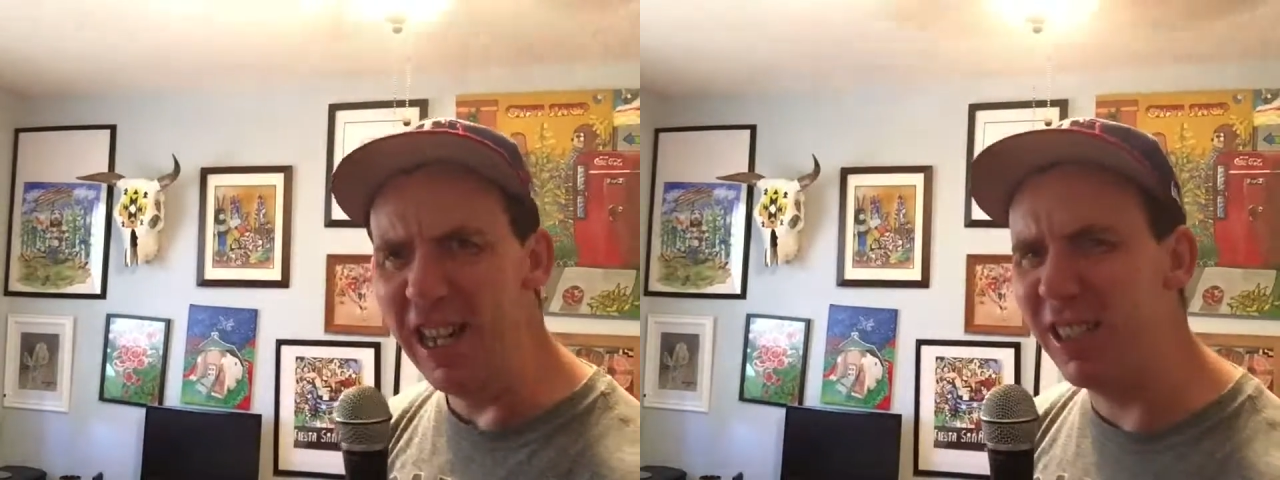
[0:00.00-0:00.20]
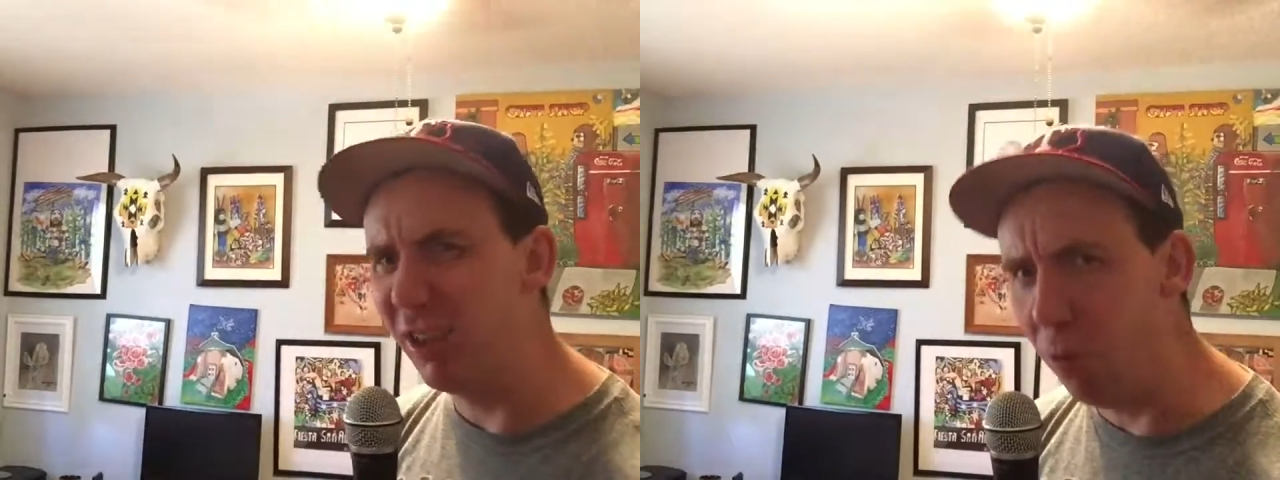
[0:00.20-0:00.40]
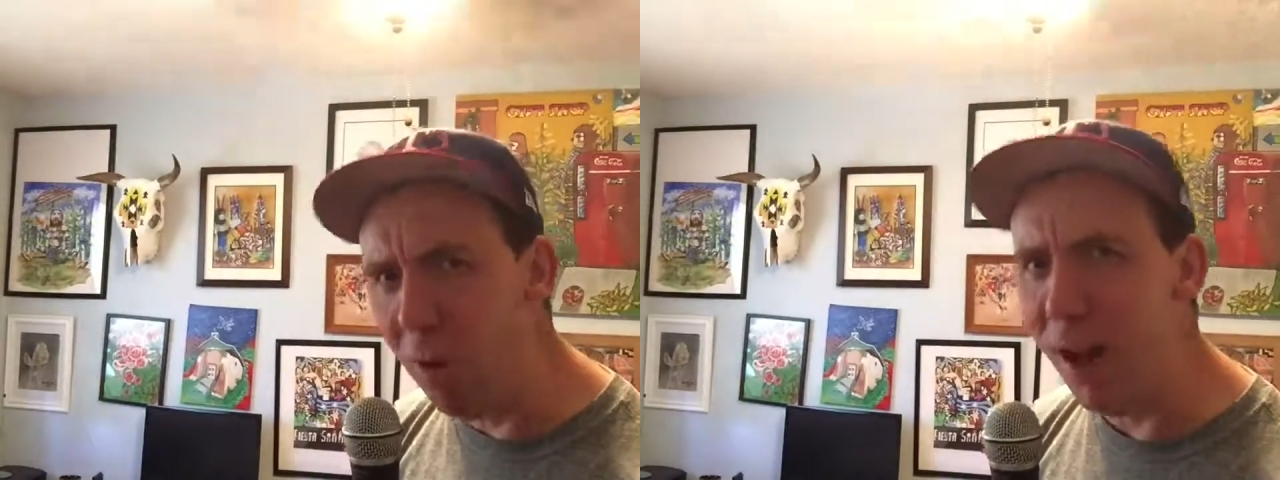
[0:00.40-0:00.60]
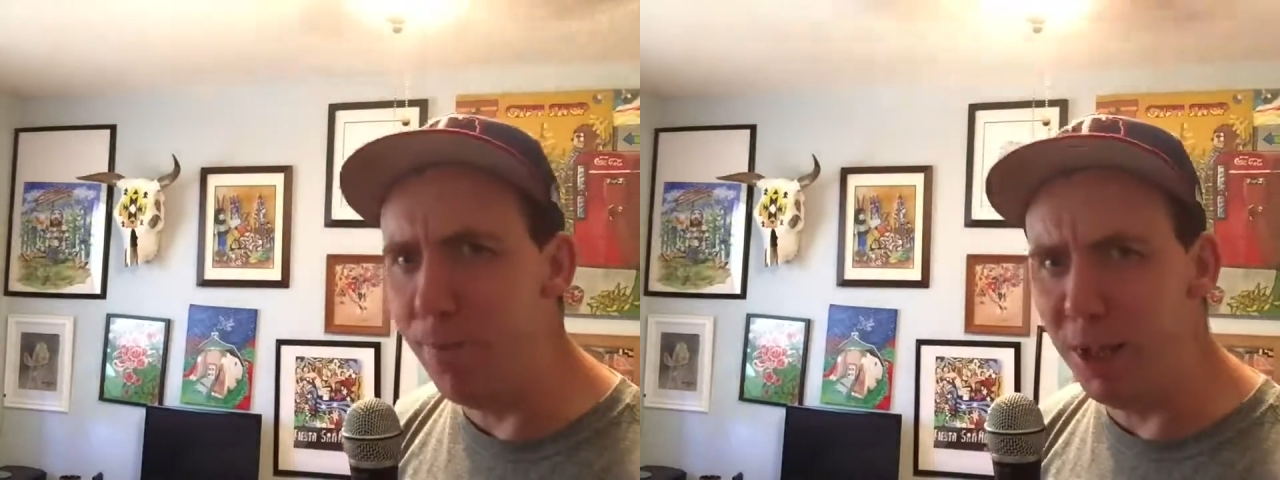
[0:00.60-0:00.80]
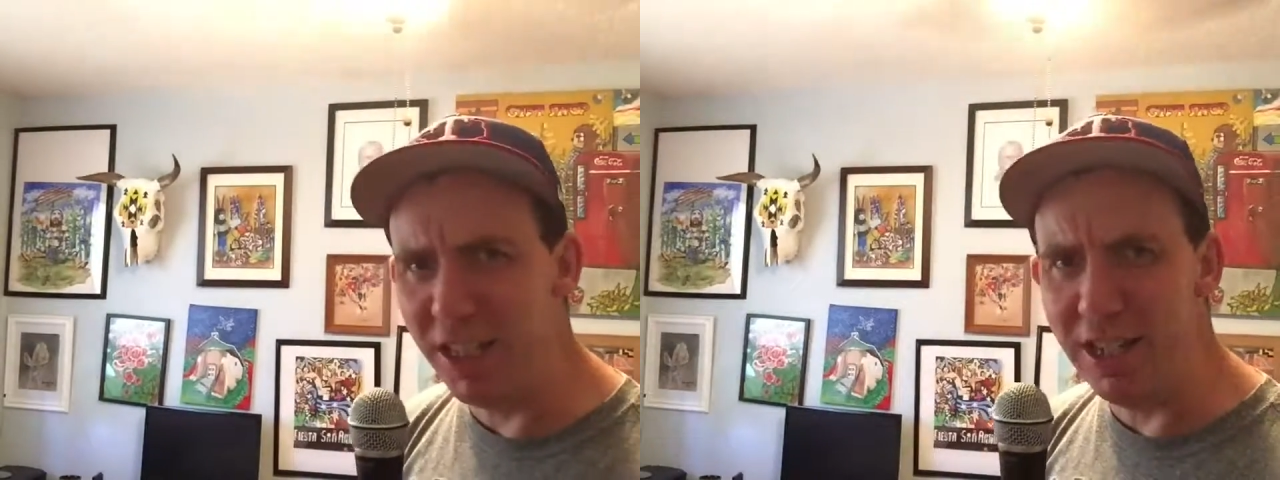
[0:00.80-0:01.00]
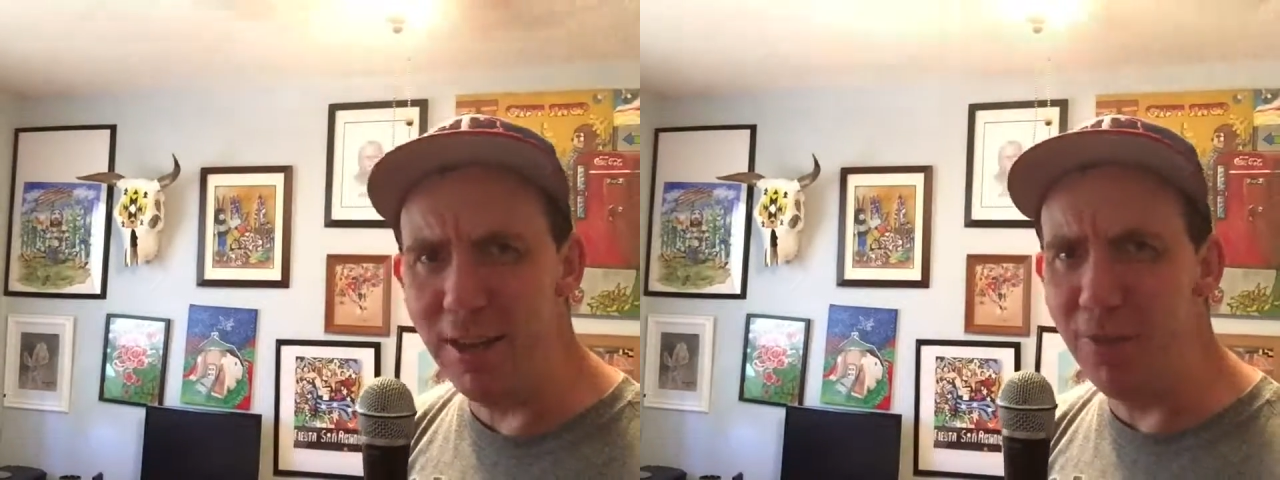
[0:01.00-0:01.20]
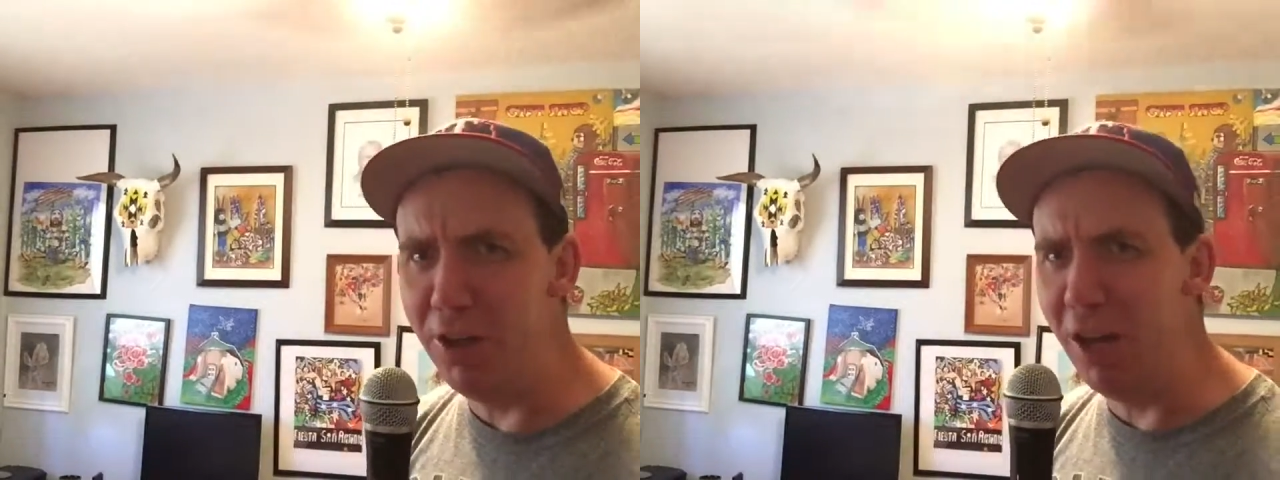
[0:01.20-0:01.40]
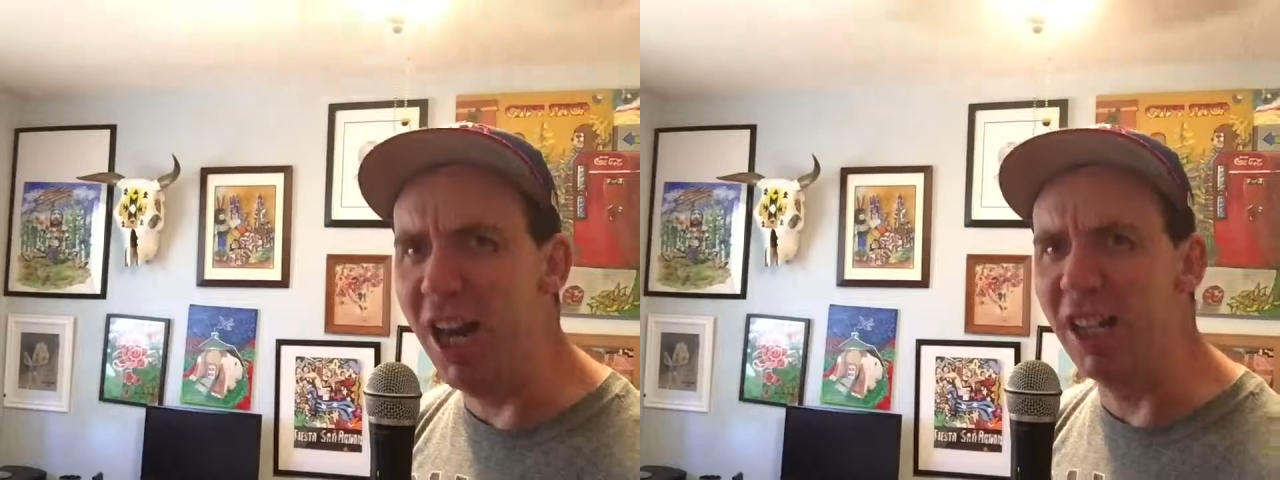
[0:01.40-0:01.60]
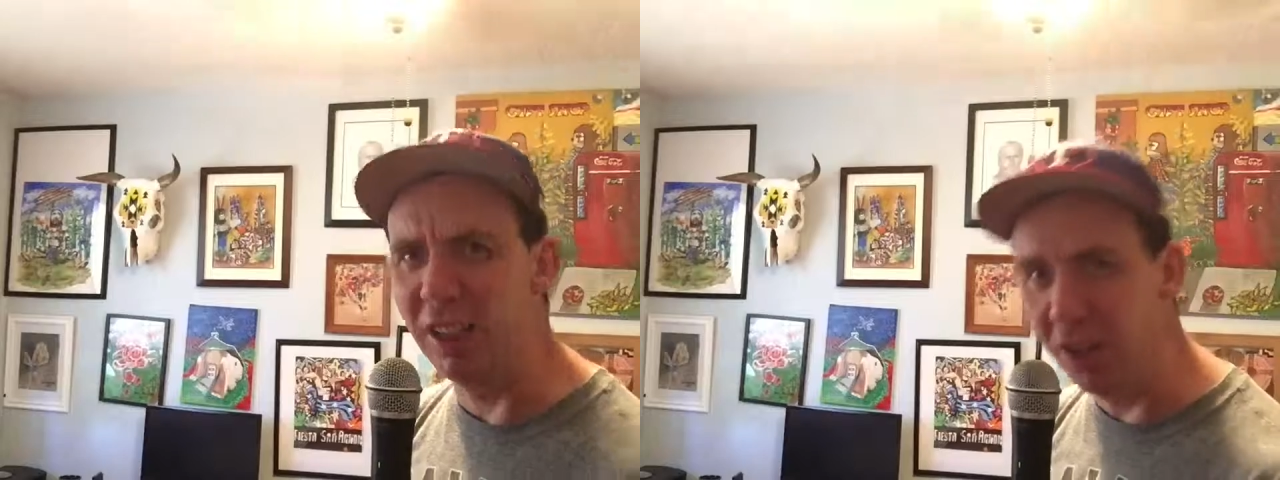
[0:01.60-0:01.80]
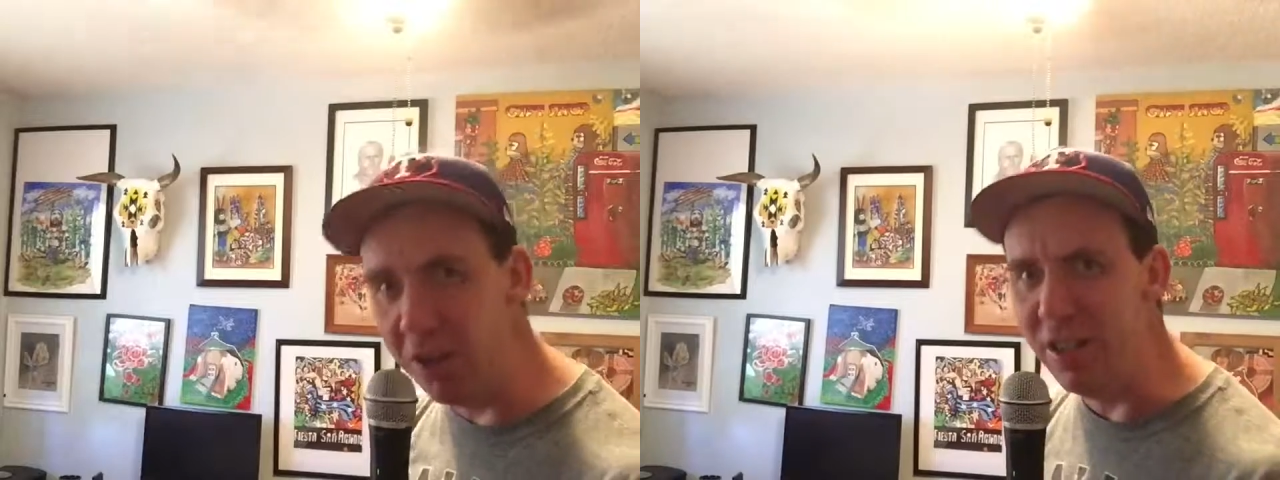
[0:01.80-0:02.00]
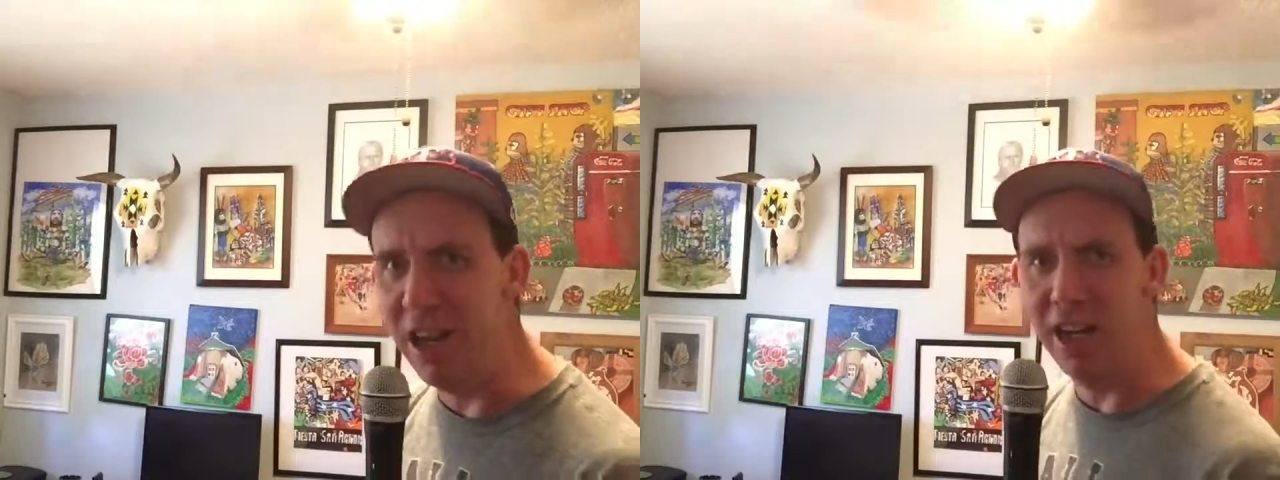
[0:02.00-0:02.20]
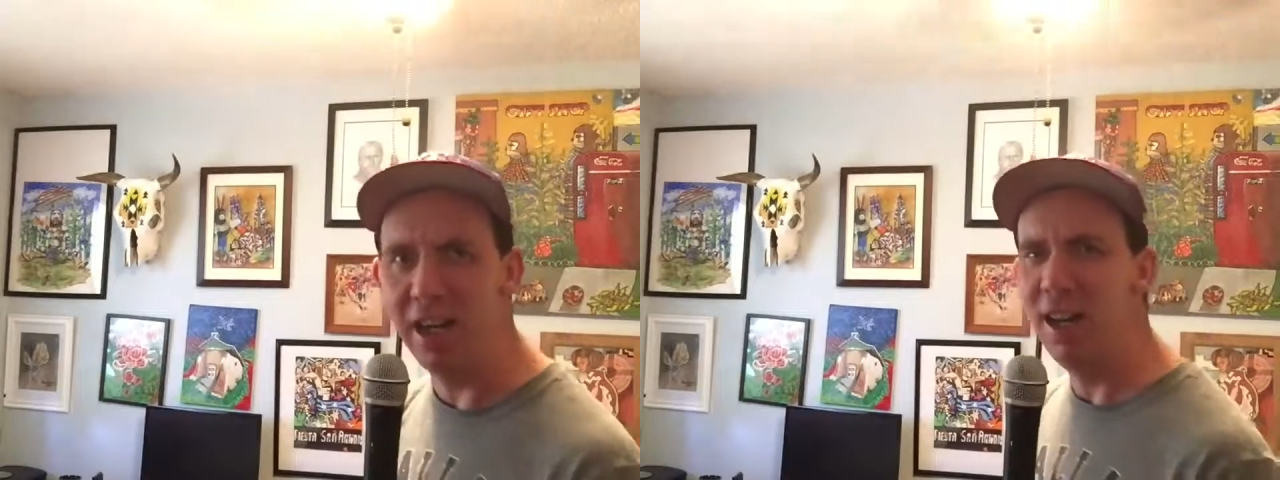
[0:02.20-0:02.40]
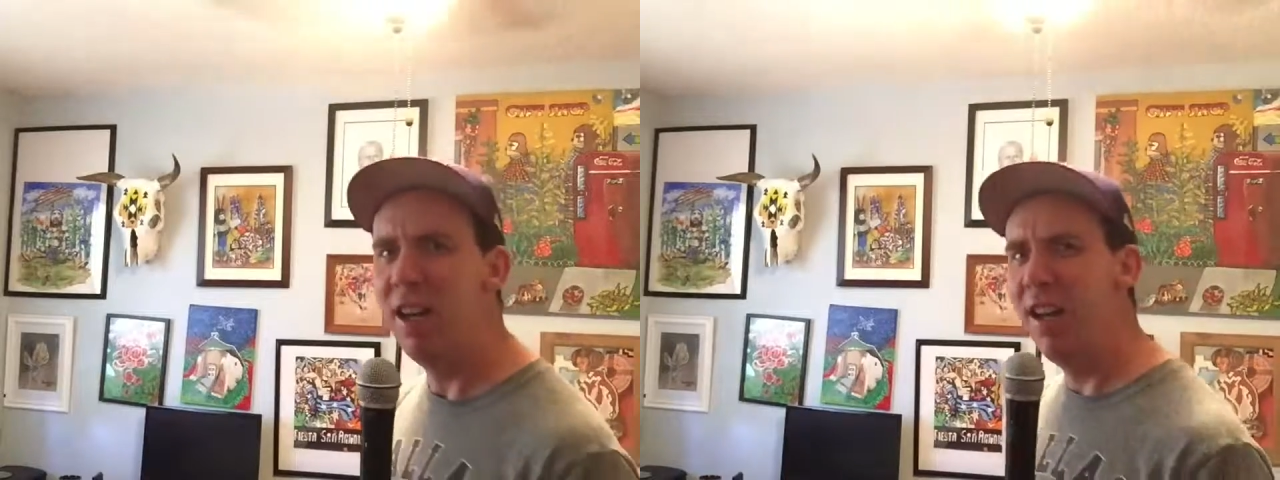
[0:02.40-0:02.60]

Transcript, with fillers: that subscribe button if you had a good day,